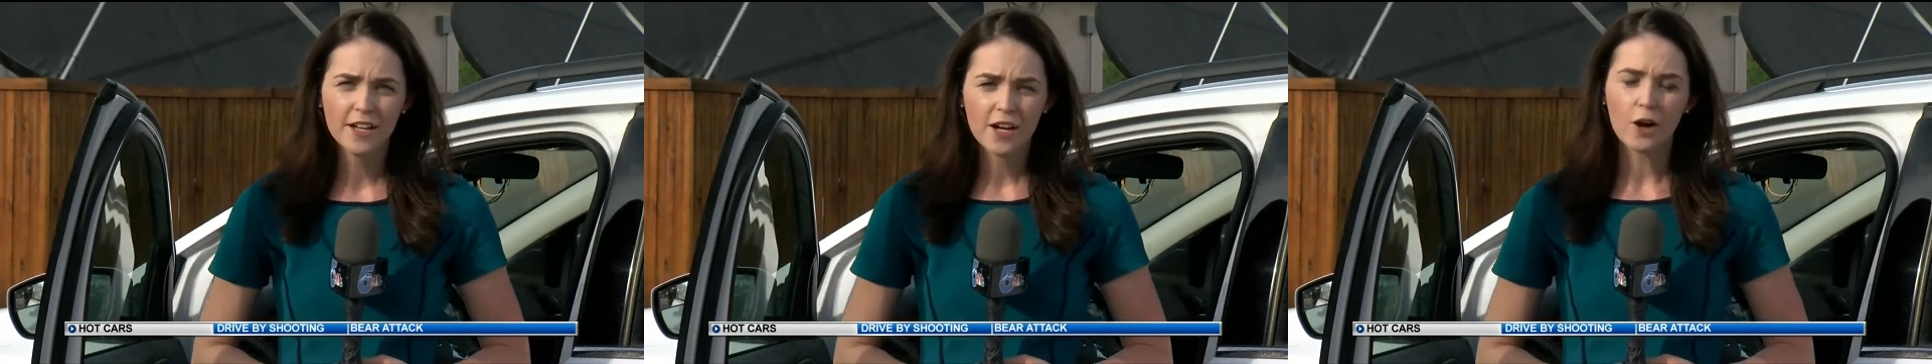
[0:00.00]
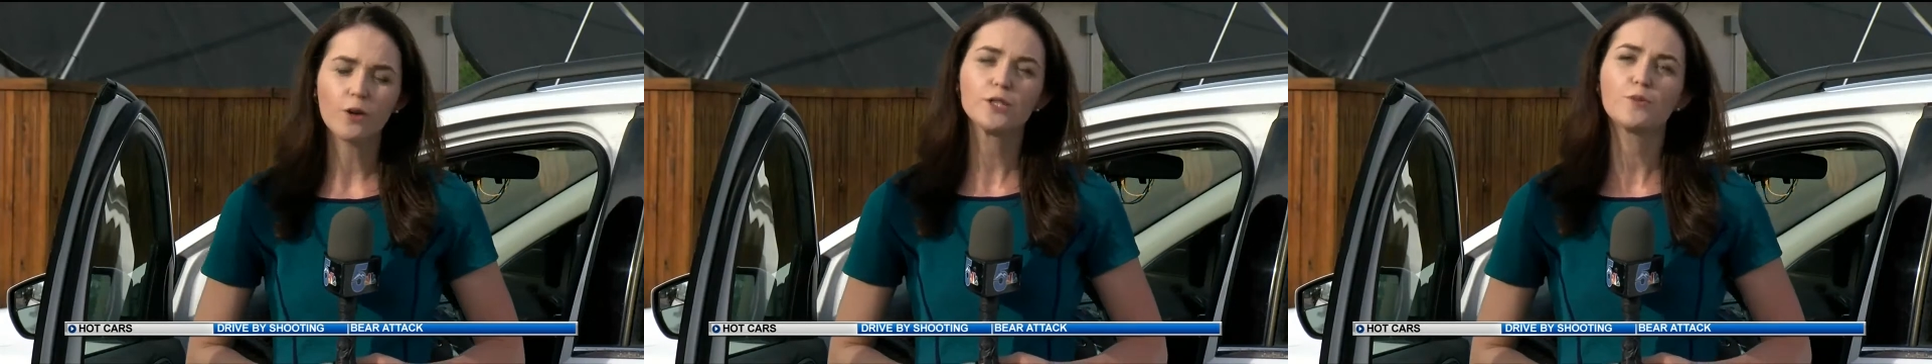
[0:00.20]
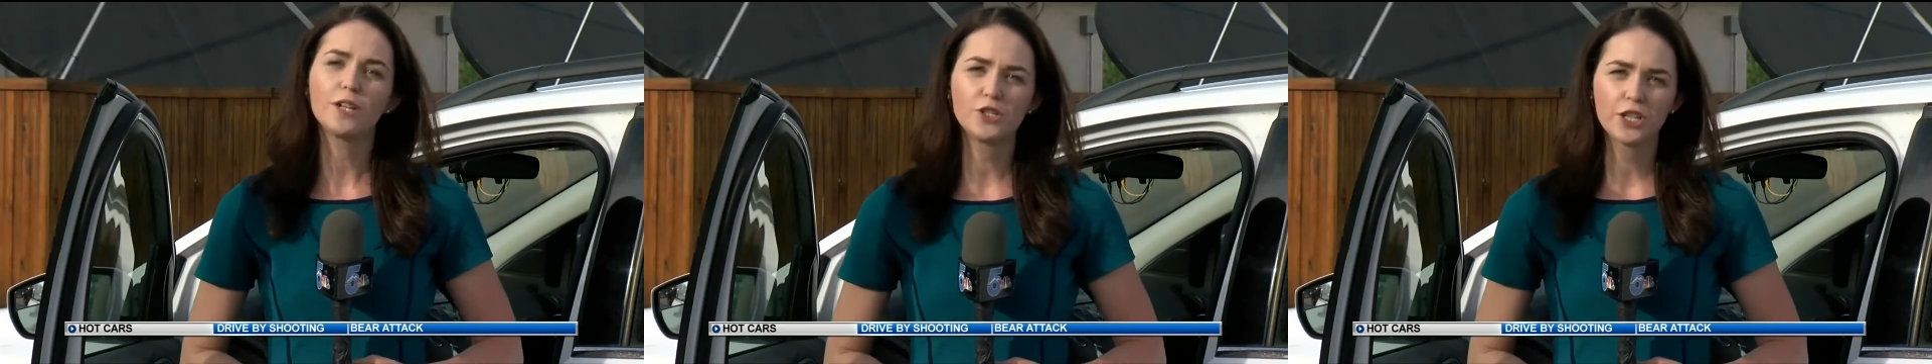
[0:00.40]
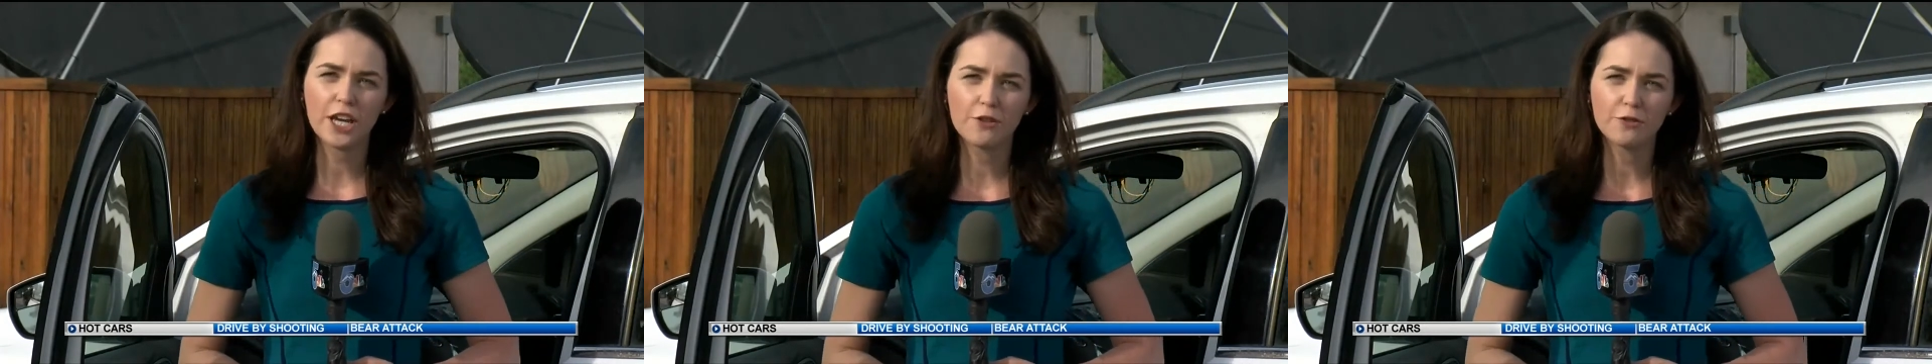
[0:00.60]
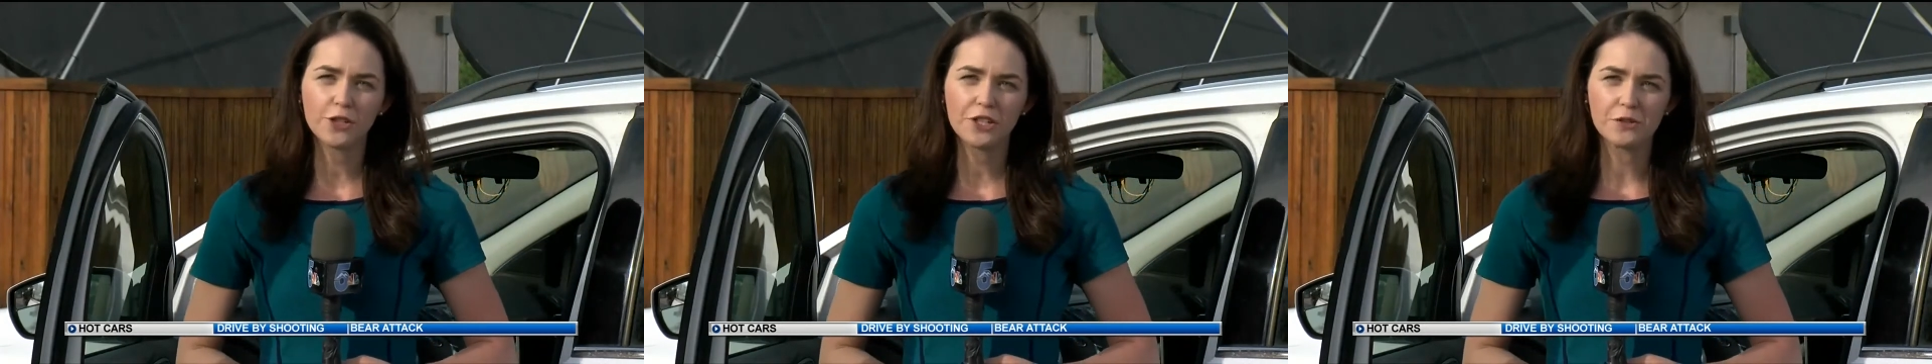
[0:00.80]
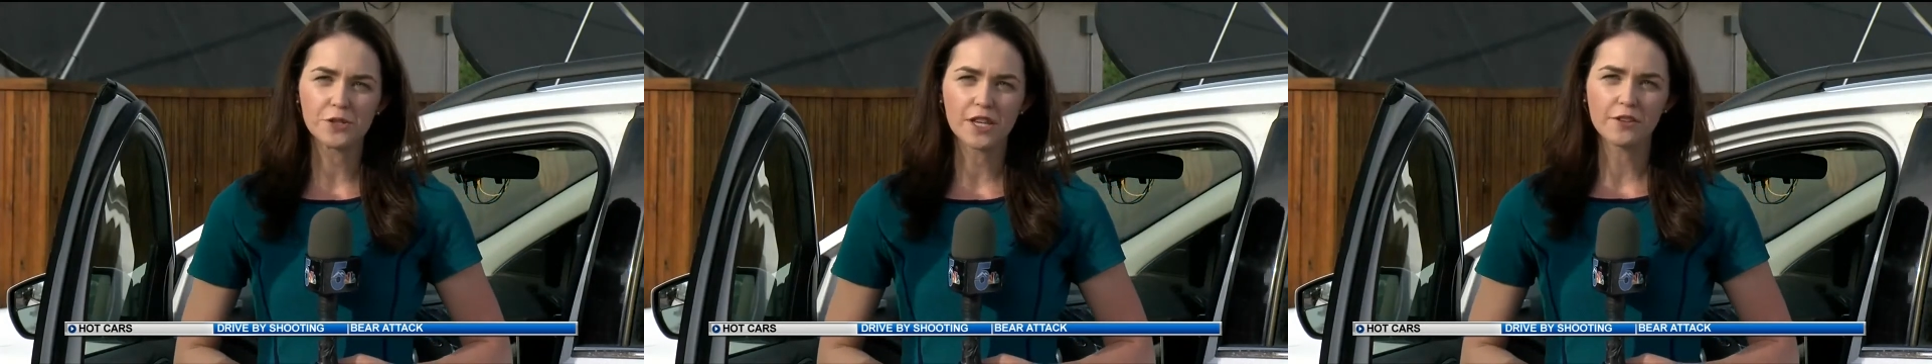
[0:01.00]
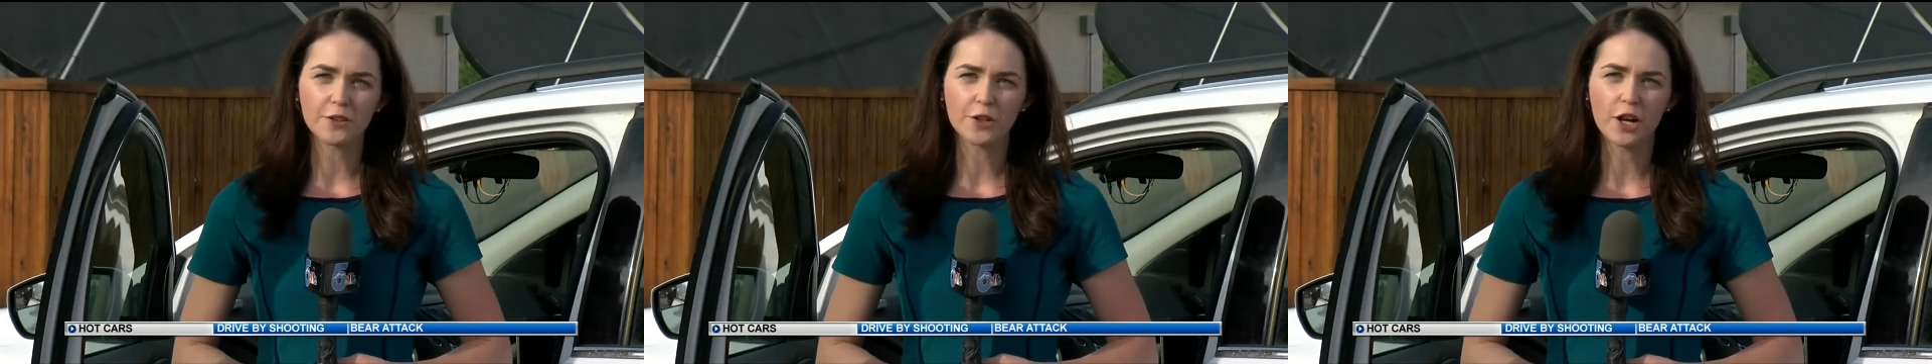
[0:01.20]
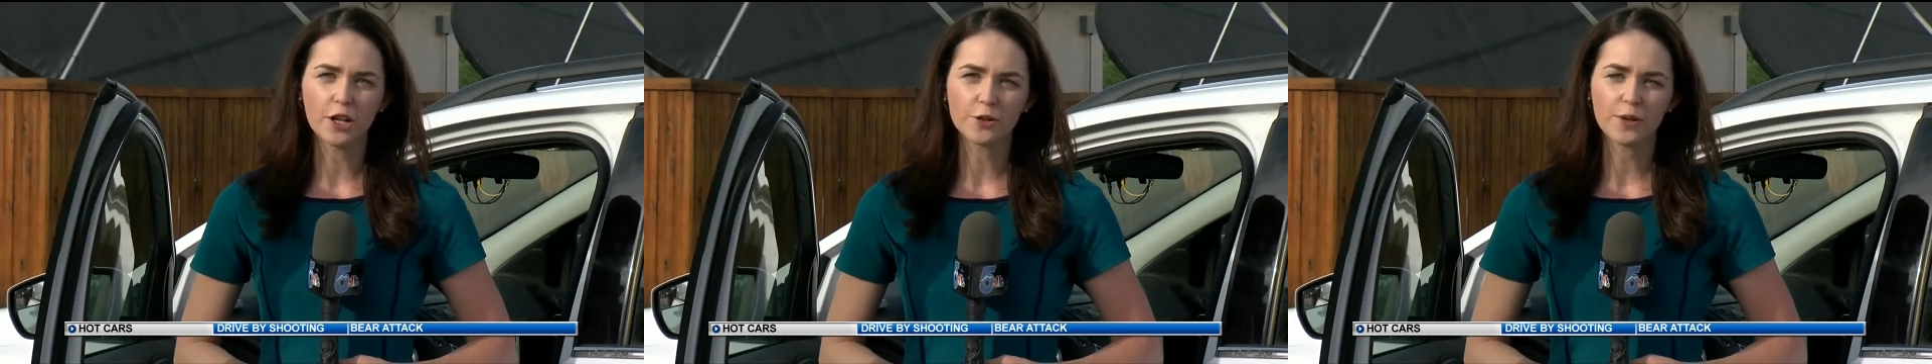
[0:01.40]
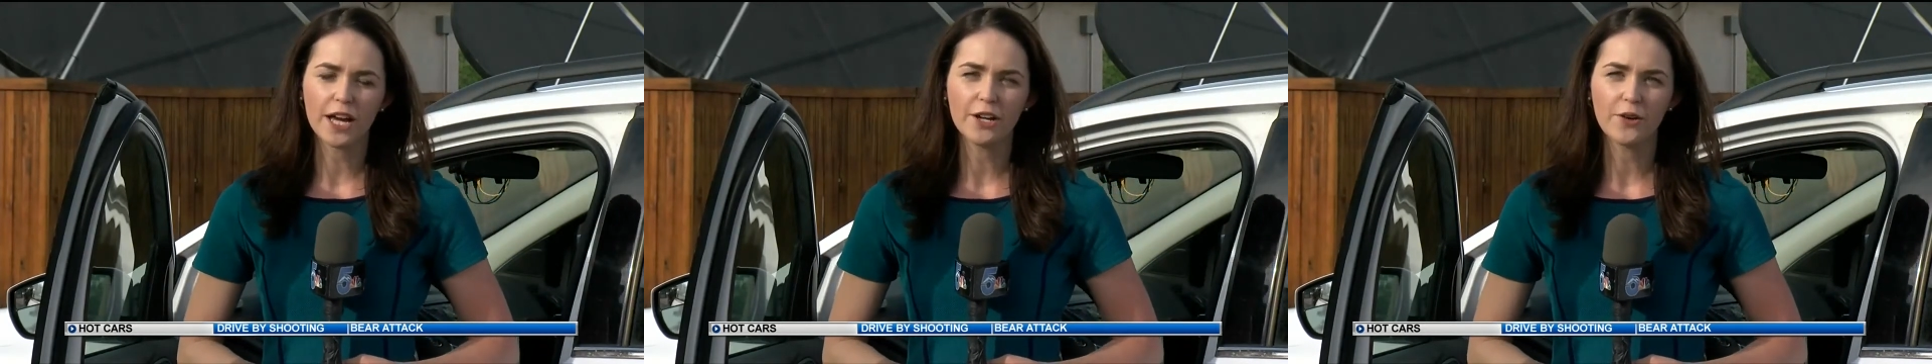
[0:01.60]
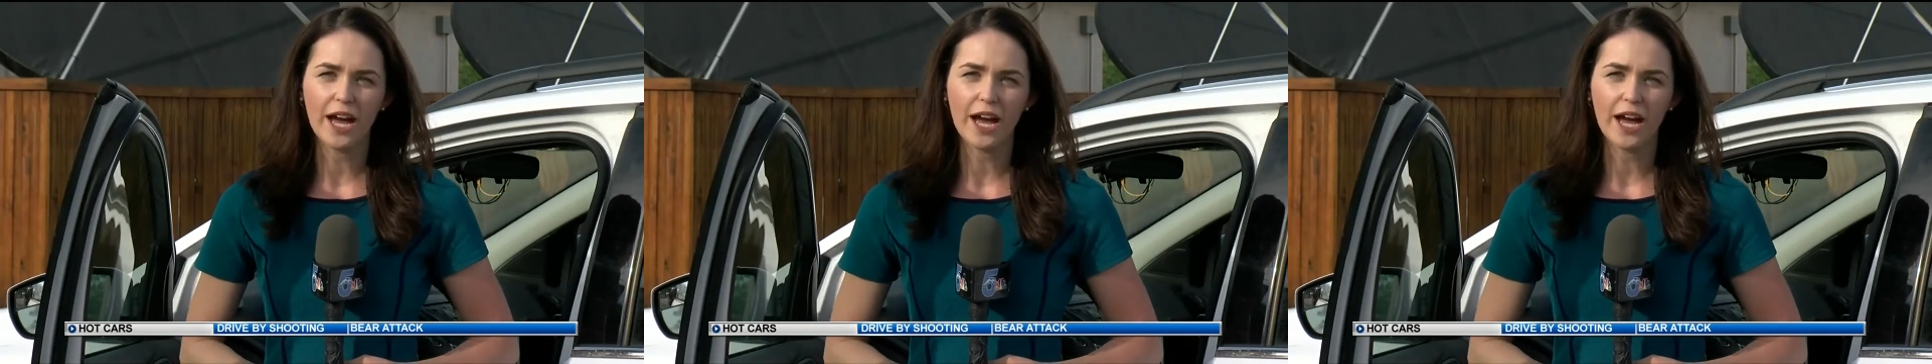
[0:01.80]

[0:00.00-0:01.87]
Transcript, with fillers: Always watching out for you. Southern Colorado,